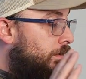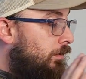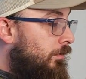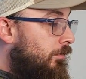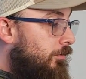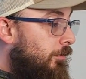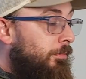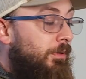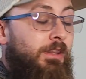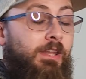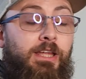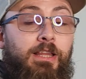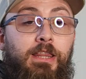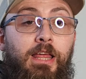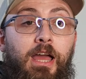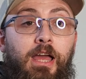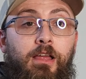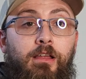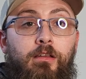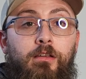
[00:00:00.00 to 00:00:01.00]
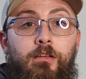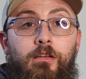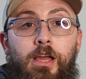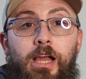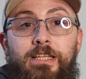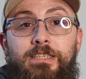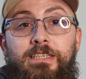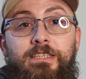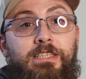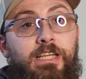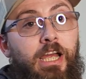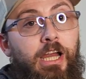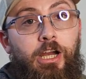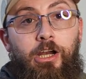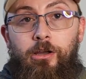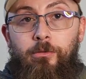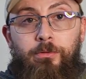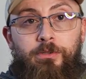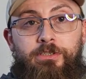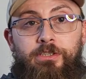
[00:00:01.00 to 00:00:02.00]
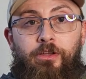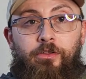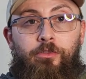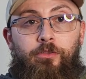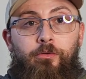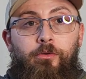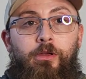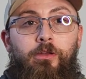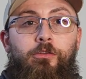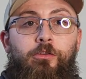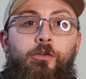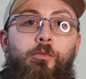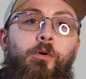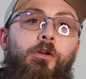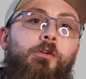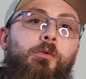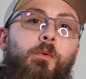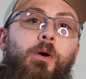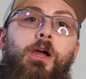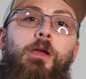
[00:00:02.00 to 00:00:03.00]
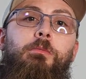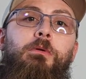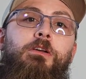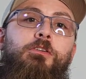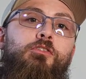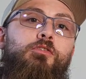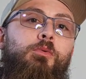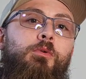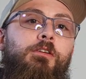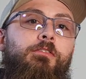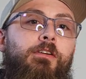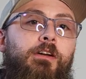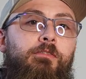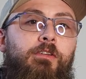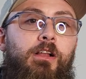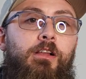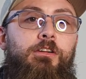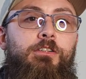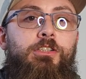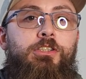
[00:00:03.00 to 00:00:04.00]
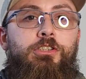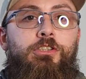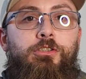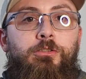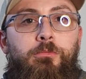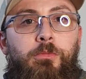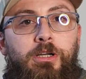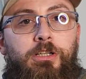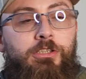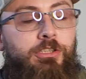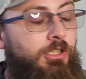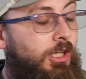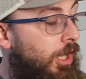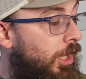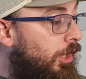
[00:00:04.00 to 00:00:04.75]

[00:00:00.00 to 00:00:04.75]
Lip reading: Something like that has a terrible sell-through rate. Do you want to know why? Because $25 is too much.